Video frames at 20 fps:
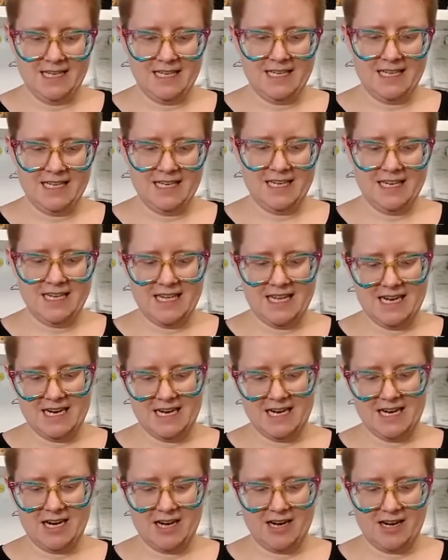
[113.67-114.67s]
in
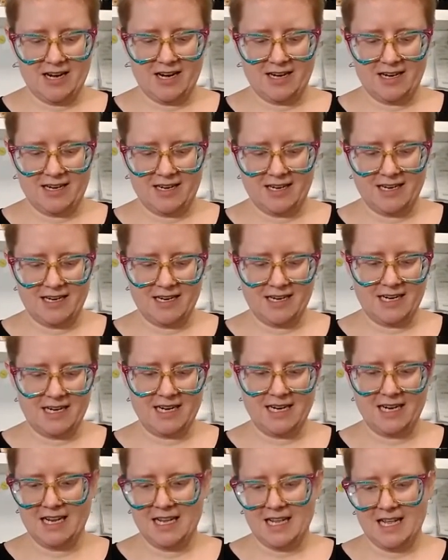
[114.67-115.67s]
here.
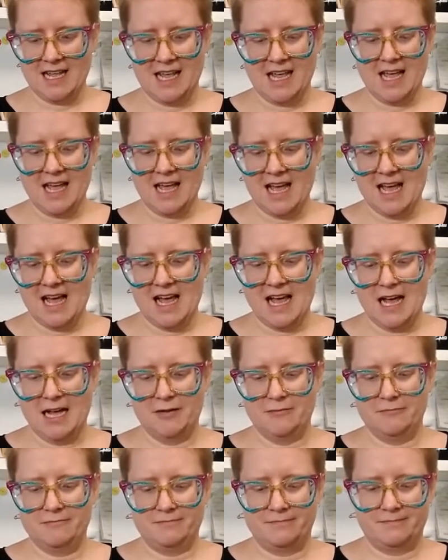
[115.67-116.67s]

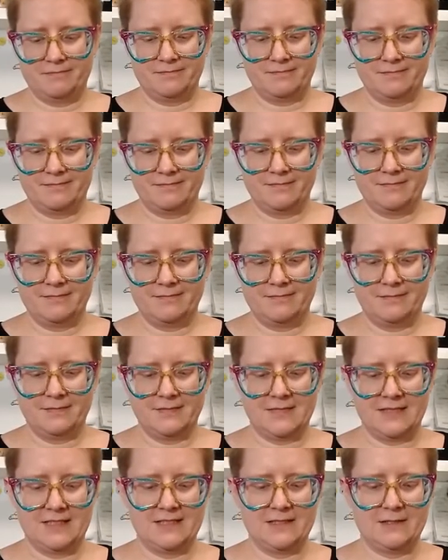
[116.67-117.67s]

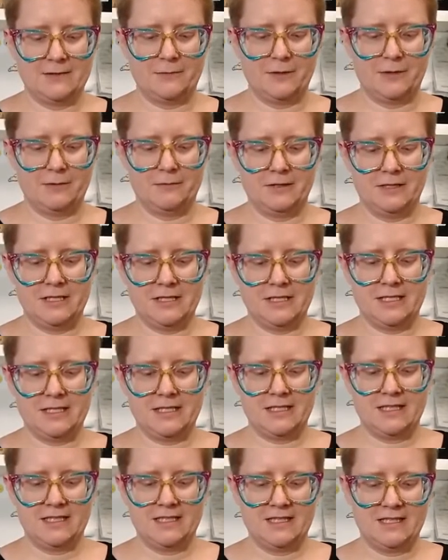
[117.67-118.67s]
So we will
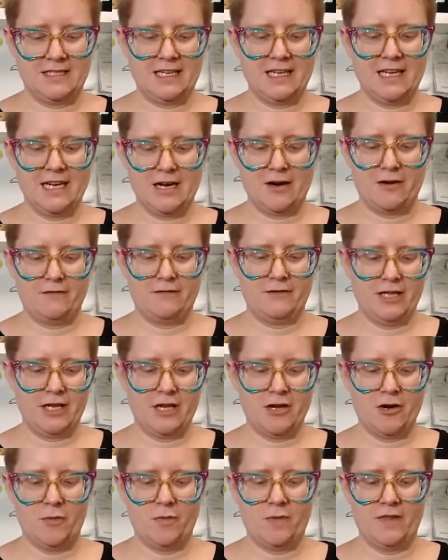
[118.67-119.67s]
just
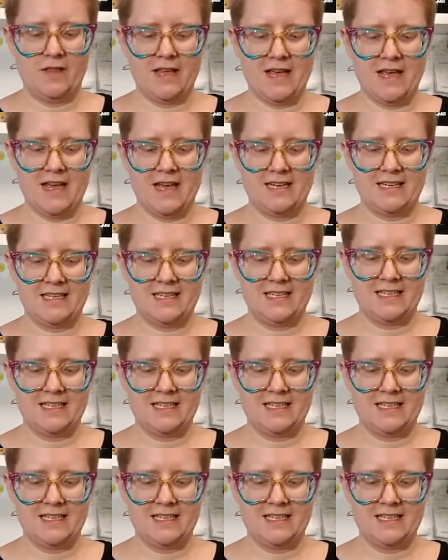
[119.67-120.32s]
carefully open it.